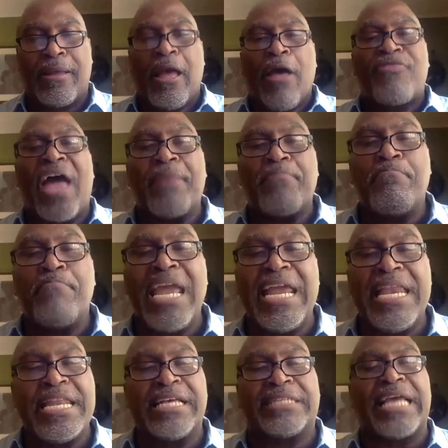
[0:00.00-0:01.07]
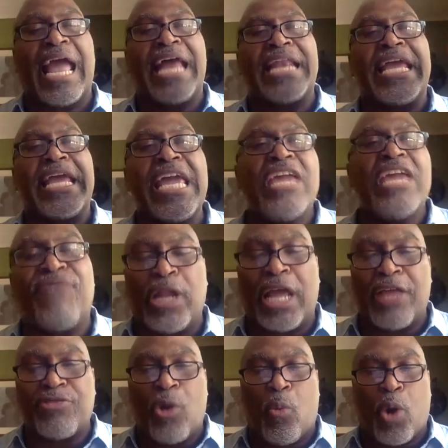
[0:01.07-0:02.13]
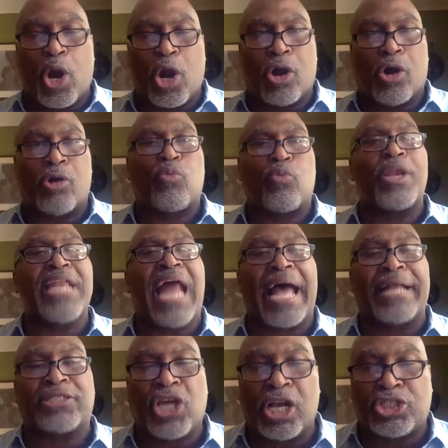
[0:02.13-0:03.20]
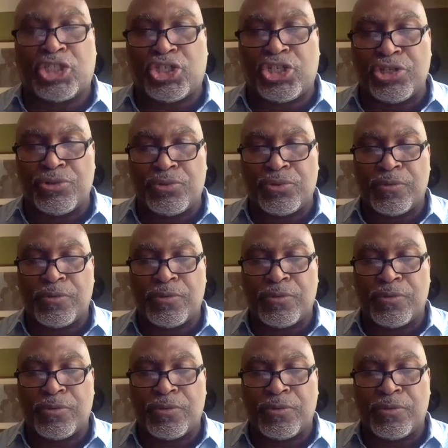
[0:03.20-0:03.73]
that meanness and evil in the world would not touch you.